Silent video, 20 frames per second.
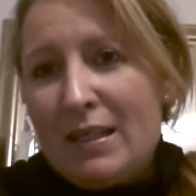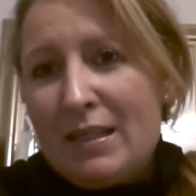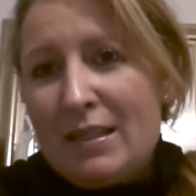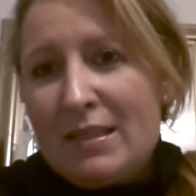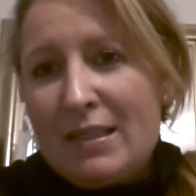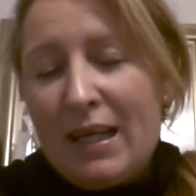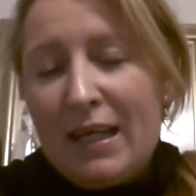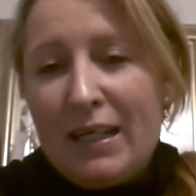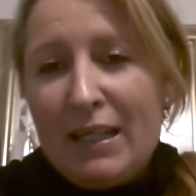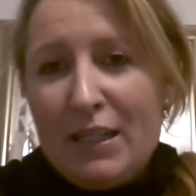
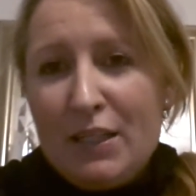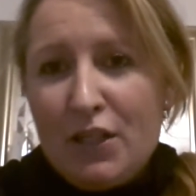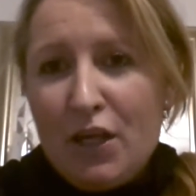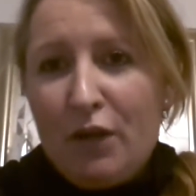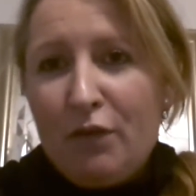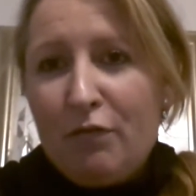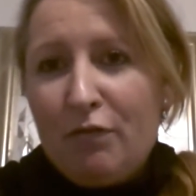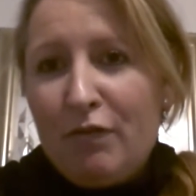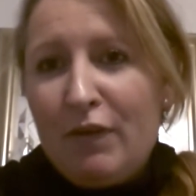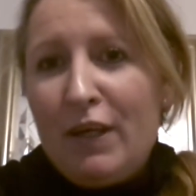sadly
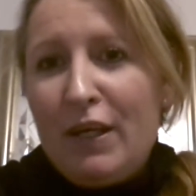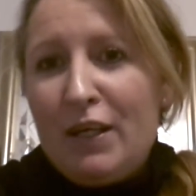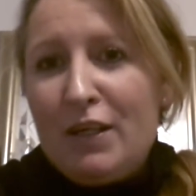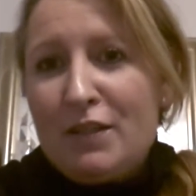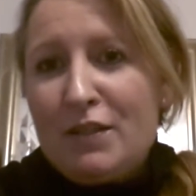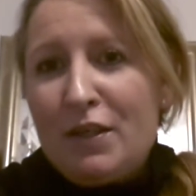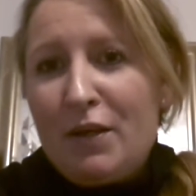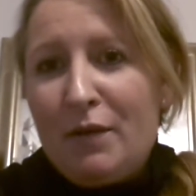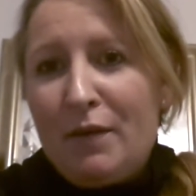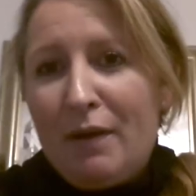don't feel
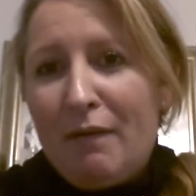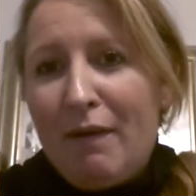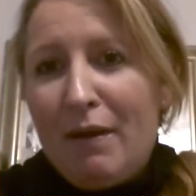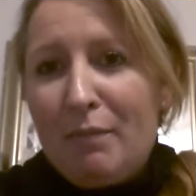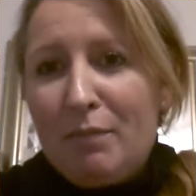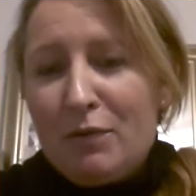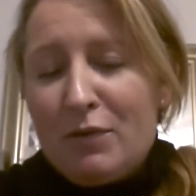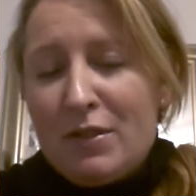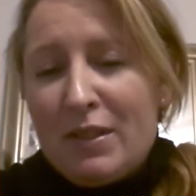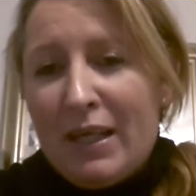as though they're
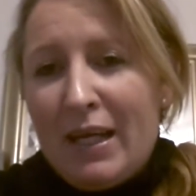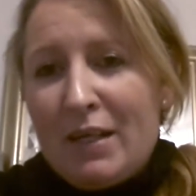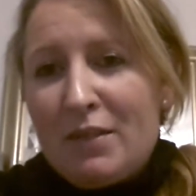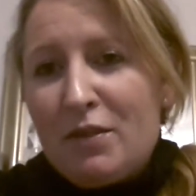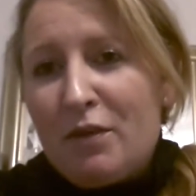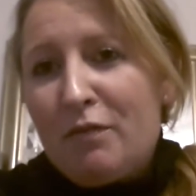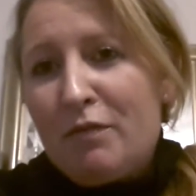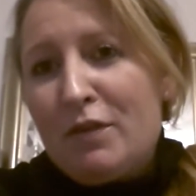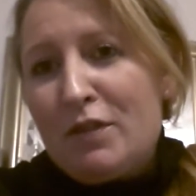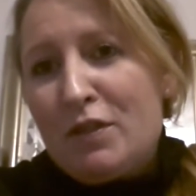able to
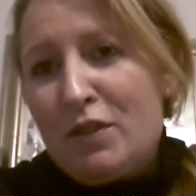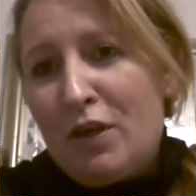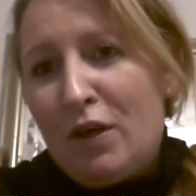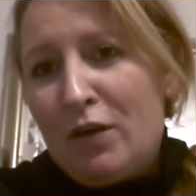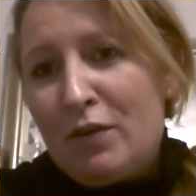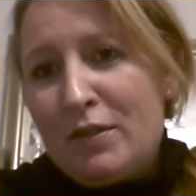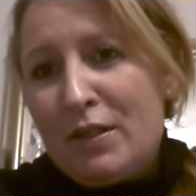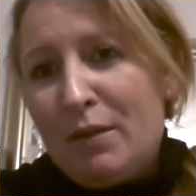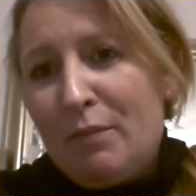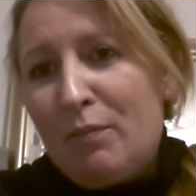get off the
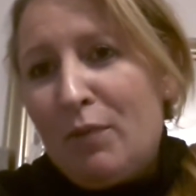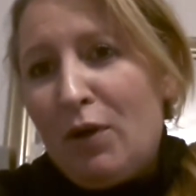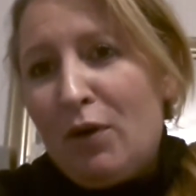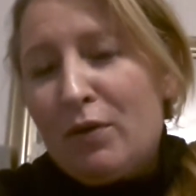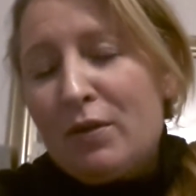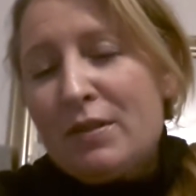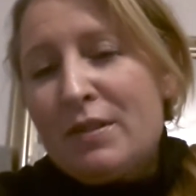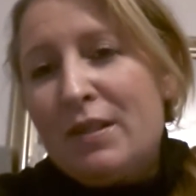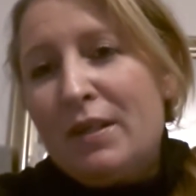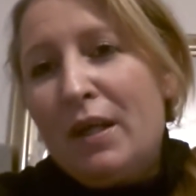starting blocks.